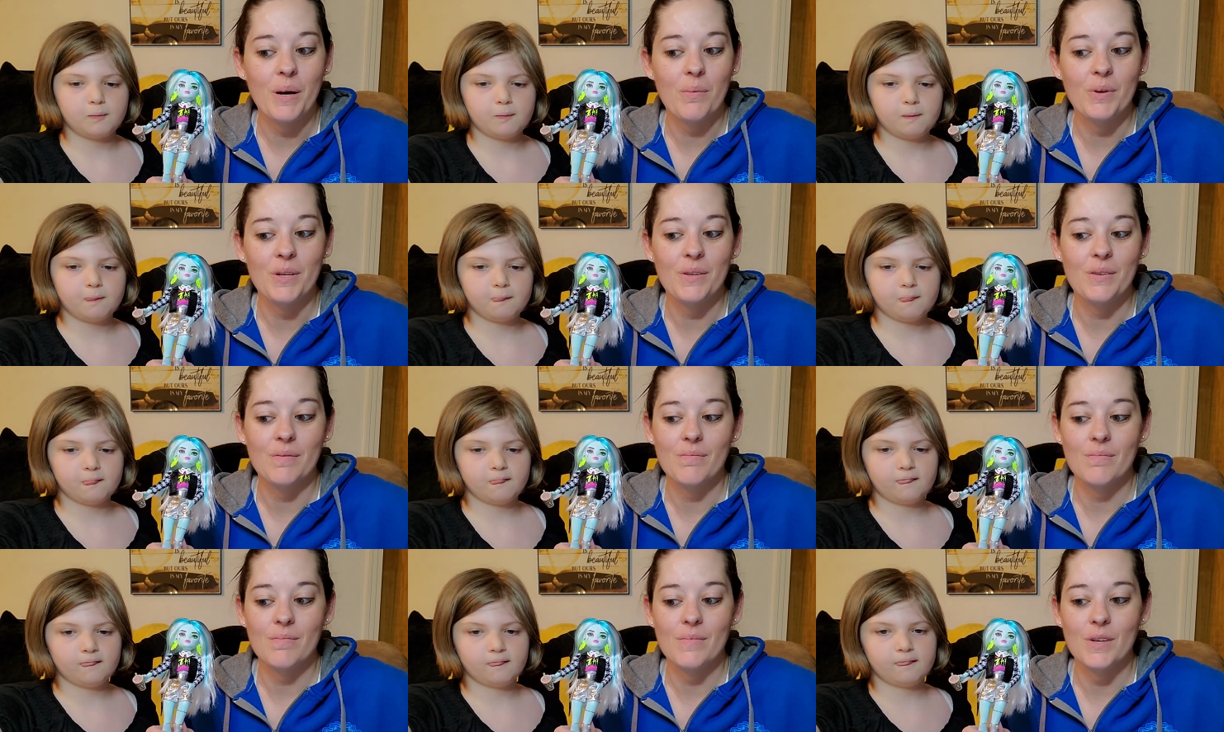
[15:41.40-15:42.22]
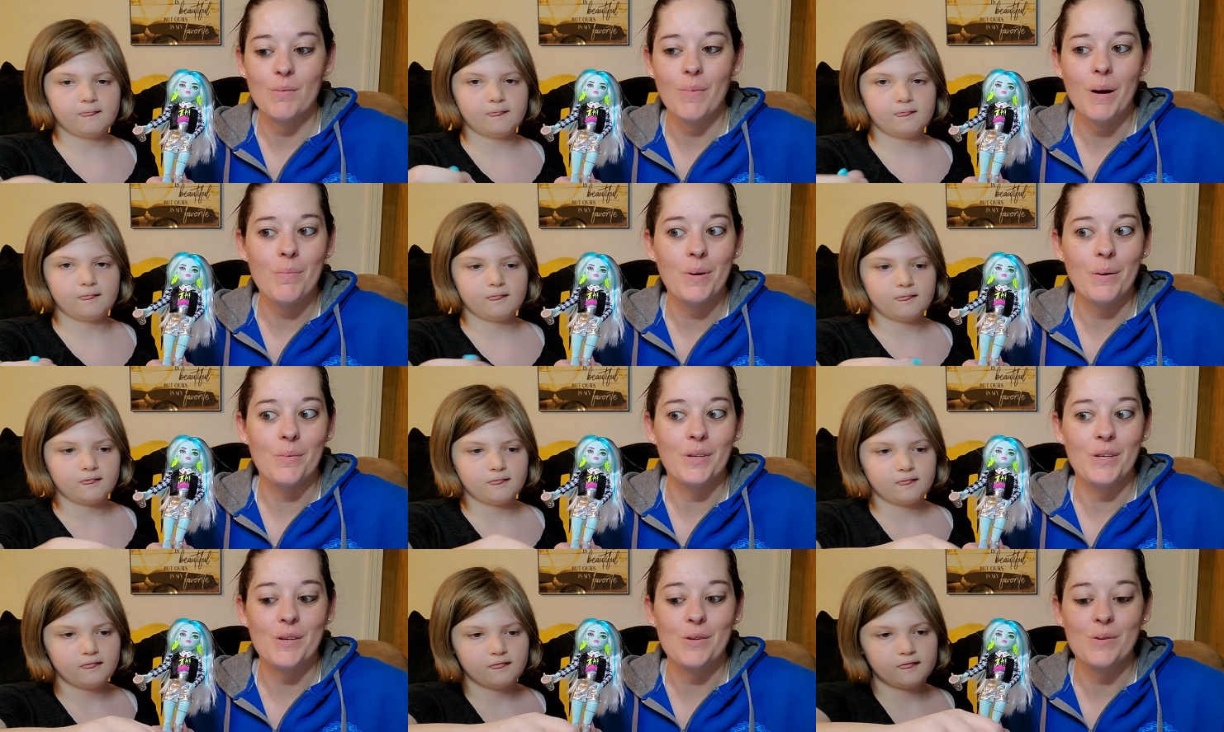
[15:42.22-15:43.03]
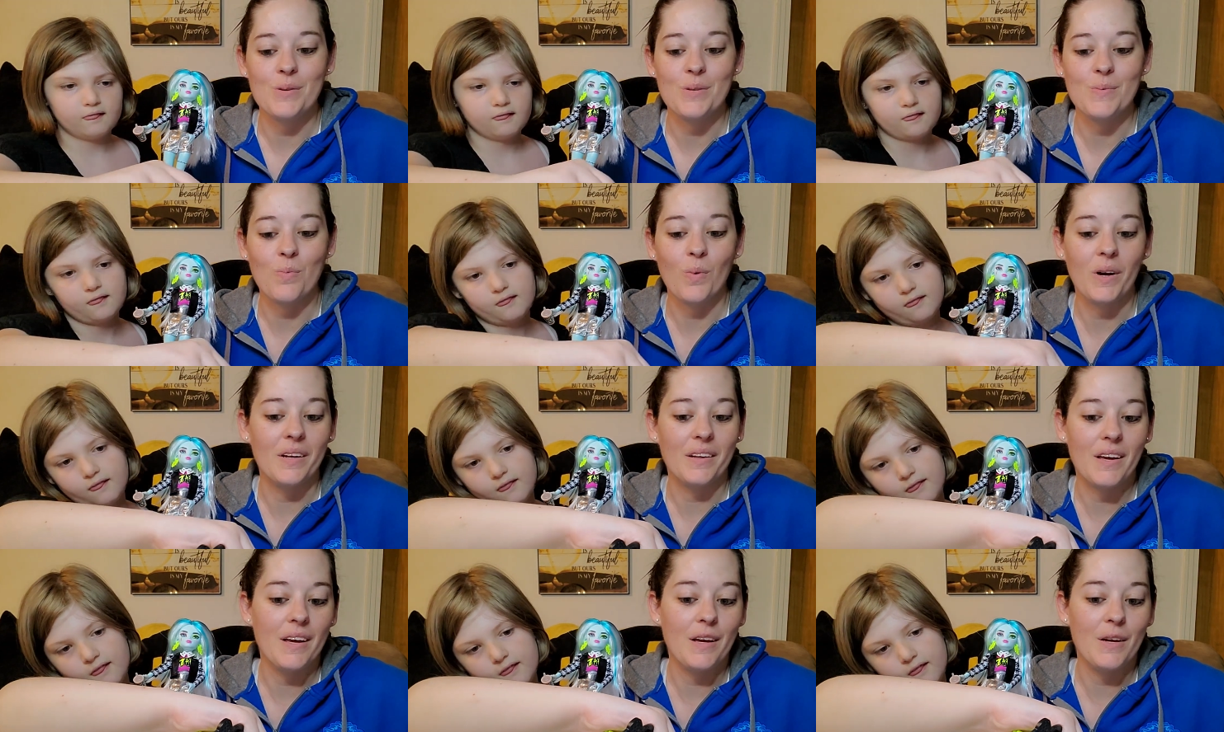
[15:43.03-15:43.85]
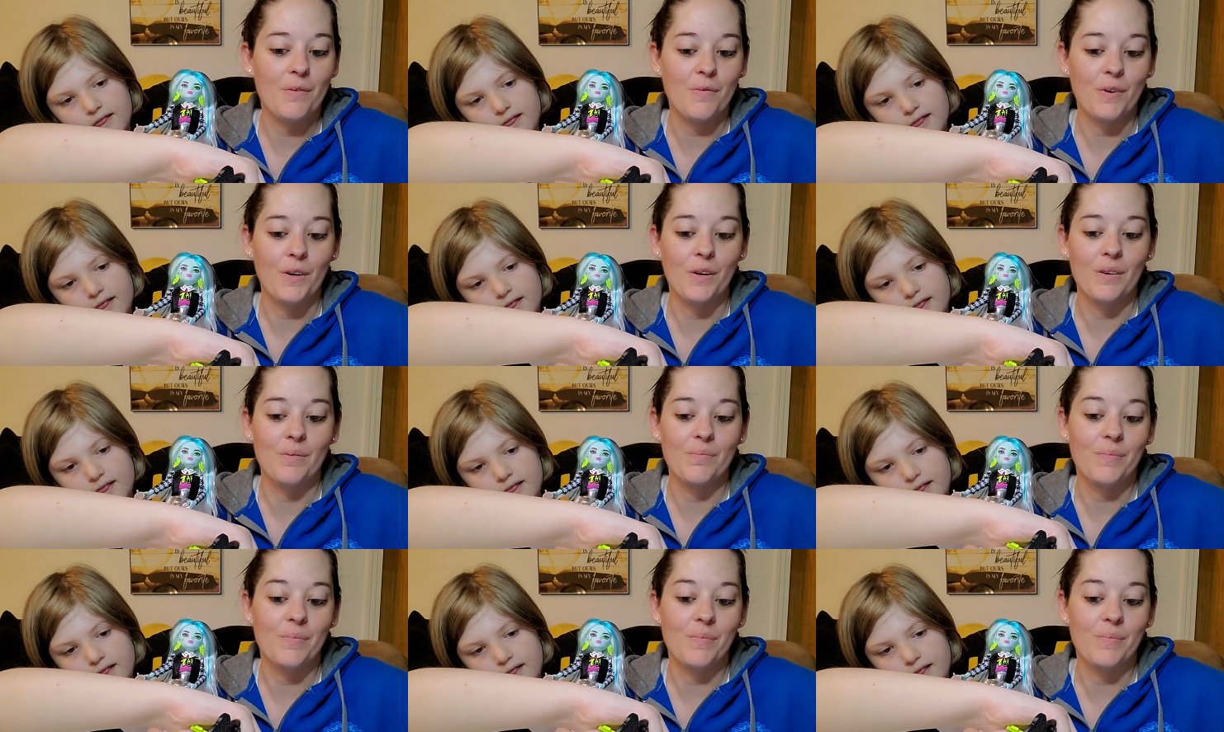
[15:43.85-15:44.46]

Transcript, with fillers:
Speaker 1: able to, you might be able to use one key for